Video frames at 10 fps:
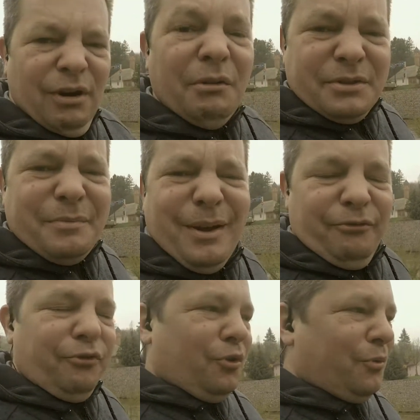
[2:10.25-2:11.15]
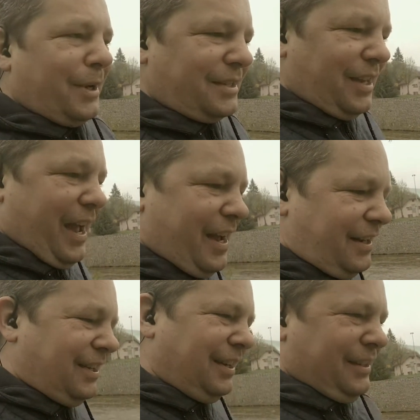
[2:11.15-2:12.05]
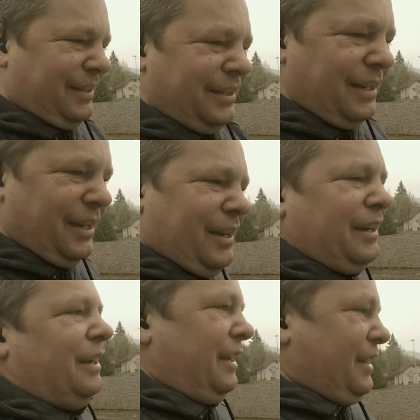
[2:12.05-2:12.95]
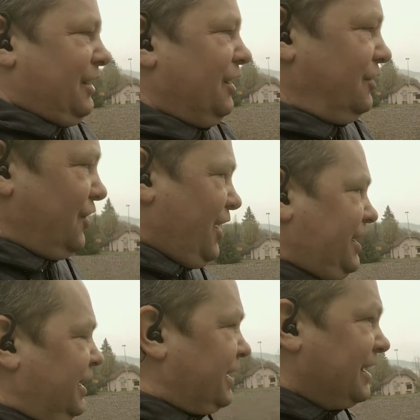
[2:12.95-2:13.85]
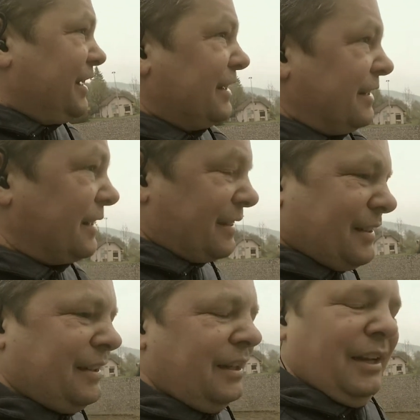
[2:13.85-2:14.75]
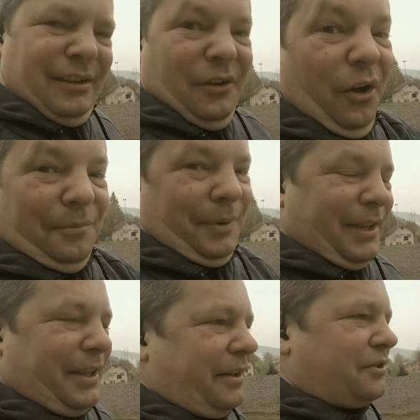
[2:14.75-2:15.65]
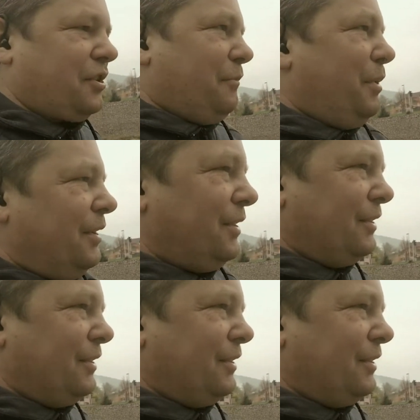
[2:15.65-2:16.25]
Rowan's about four weeks ahead in her training. I'm playing catch up.